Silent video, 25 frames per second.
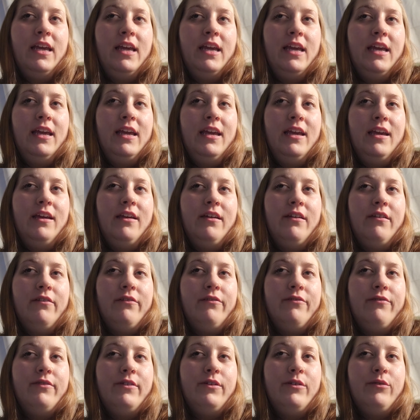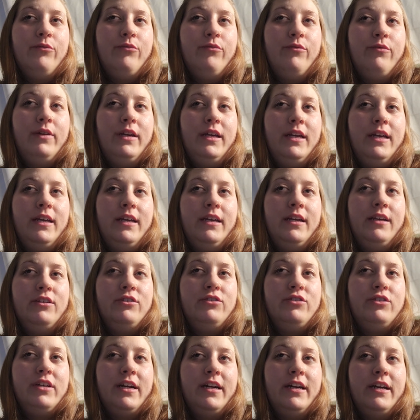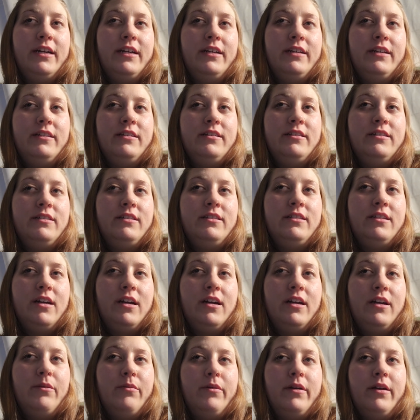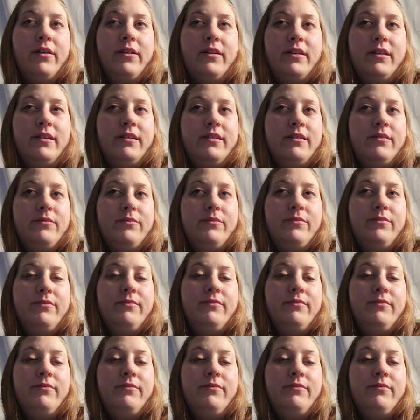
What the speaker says: if we try to talk about it,